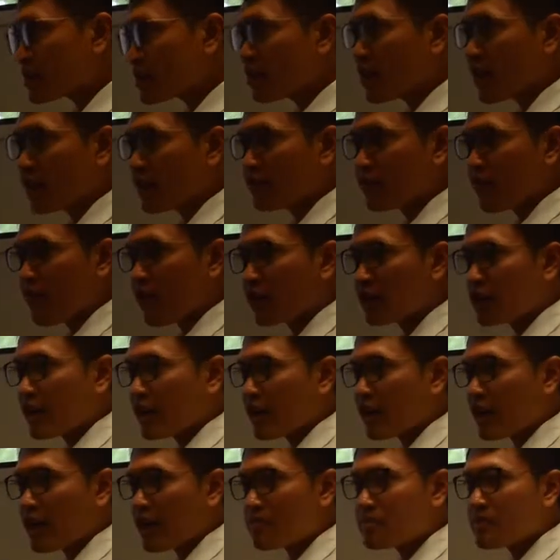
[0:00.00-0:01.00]
so involve
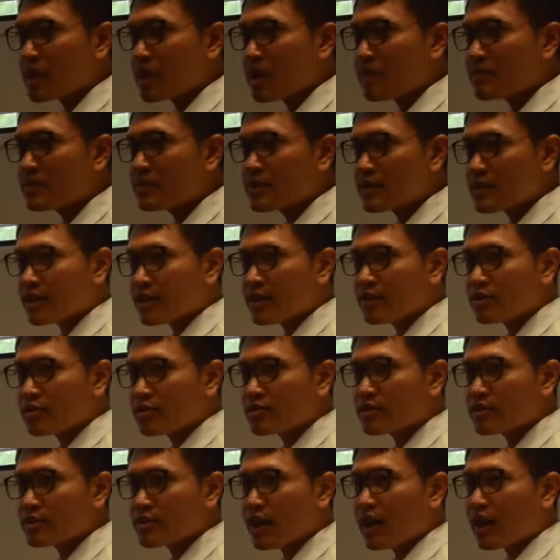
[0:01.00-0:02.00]
a number of
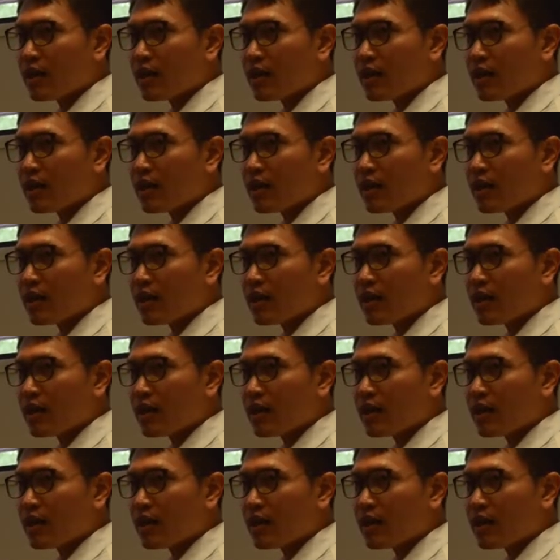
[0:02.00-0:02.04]
skills